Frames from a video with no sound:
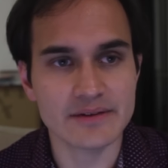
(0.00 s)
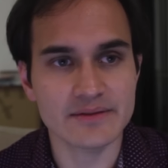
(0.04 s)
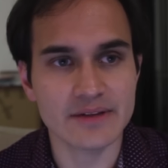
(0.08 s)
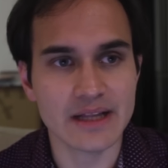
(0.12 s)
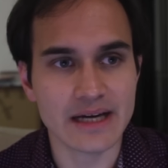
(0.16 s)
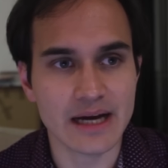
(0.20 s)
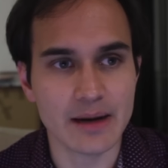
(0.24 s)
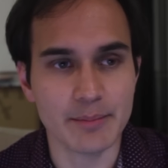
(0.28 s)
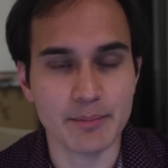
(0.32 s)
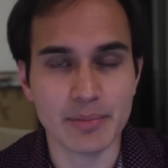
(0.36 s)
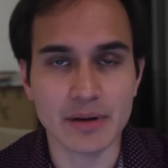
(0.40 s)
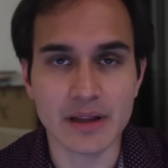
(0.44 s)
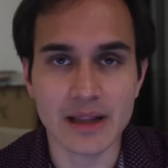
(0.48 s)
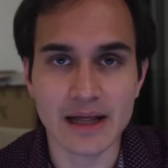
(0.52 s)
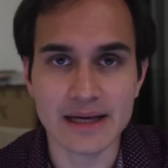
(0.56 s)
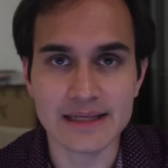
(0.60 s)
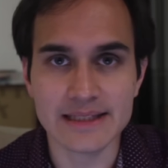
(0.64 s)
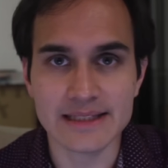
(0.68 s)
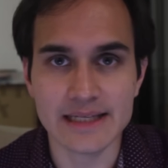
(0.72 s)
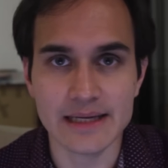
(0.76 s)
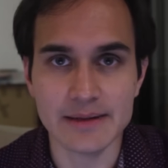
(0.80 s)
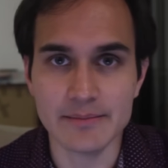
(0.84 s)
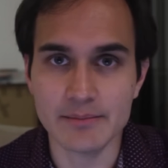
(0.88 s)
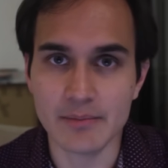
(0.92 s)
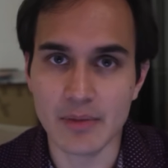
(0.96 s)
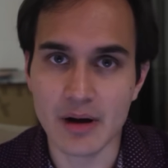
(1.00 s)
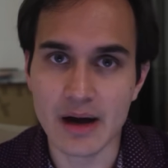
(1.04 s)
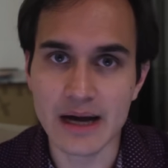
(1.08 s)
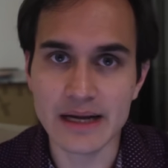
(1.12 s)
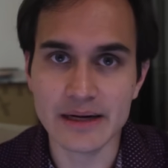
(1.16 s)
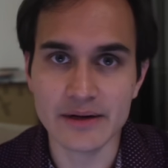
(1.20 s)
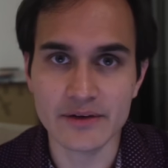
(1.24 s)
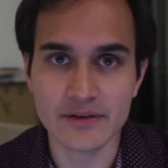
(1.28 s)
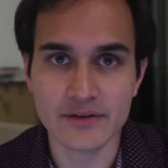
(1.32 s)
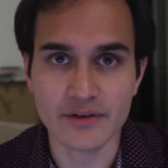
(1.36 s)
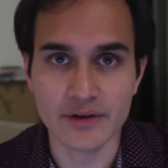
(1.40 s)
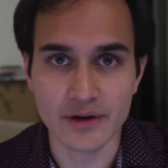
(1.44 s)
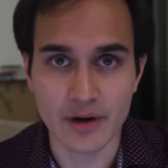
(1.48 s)
of like a plus and
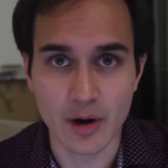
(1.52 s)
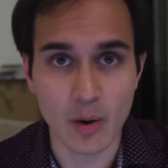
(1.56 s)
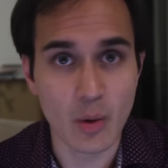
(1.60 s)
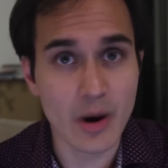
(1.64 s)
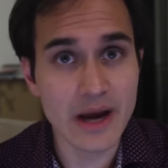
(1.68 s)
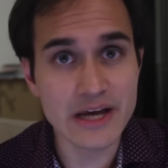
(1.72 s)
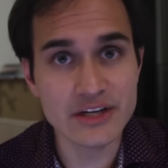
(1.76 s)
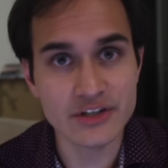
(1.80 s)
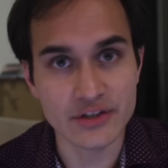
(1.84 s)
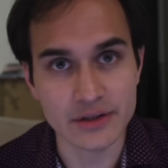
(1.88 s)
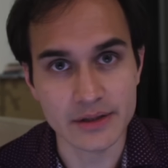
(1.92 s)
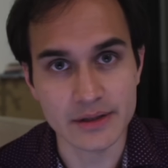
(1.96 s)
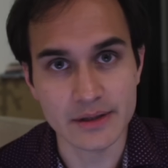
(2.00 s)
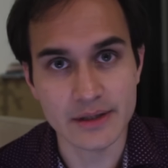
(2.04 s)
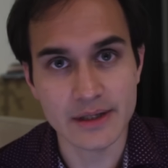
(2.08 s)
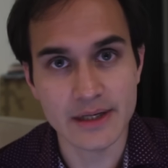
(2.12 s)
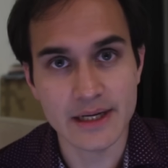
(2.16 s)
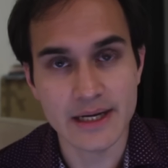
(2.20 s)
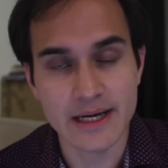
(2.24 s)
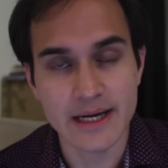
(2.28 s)
minus equation.